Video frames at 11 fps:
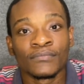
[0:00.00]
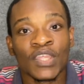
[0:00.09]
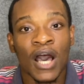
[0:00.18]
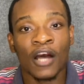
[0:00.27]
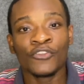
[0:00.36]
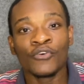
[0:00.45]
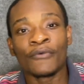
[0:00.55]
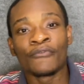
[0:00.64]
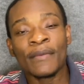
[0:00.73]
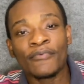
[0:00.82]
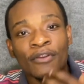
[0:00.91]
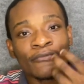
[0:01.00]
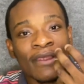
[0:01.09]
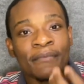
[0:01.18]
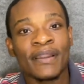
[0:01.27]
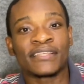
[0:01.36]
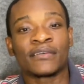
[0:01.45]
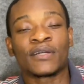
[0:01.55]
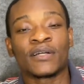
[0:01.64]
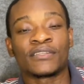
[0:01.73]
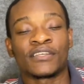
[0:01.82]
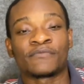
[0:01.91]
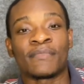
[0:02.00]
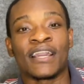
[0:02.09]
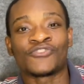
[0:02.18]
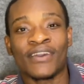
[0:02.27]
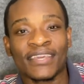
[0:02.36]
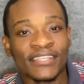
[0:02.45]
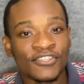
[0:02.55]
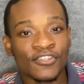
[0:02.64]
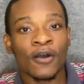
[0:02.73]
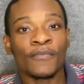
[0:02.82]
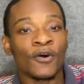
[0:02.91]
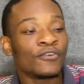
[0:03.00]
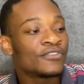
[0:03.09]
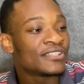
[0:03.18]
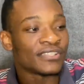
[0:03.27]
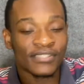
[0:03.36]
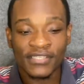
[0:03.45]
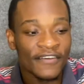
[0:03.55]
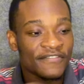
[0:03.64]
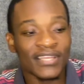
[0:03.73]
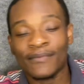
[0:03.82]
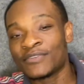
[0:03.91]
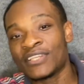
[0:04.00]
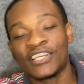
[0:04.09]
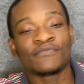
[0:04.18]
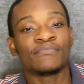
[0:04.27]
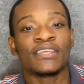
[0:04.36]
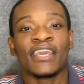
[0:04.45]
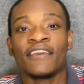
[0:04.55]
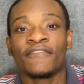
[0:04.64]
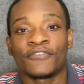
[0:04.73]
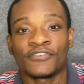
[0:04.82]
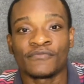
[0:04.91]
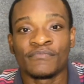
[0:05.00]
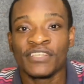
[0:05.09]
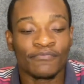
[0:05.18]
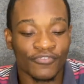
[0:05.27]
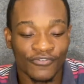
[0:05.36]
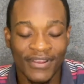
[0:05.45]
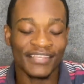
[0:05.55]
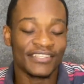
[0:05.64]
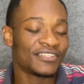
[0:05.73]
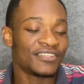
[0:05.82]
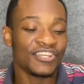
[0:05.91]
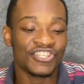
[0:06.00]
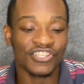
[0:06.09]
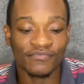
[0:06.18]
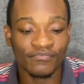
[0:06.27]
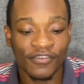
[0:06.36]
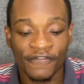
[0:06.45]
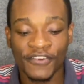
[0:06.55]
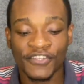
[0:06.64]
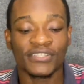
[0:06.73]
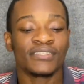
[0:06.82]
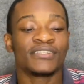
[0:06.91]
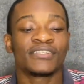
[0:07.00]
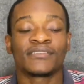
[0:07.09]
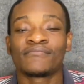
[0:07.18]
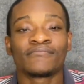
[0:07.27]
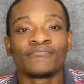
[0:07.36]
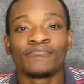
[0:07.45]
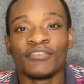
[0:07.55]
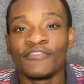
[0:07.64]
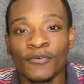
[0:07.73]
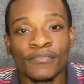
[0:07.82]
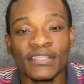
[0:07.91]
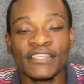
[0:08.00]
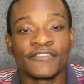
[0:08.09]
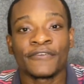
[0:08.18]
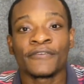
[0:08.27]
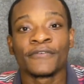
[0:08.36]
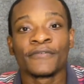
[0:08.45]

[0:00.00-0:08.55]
How do I reprogram my subconscious mind so I can stop all these self-sabotaging behaviors, be it procrastination, perfectionism, people pleaser,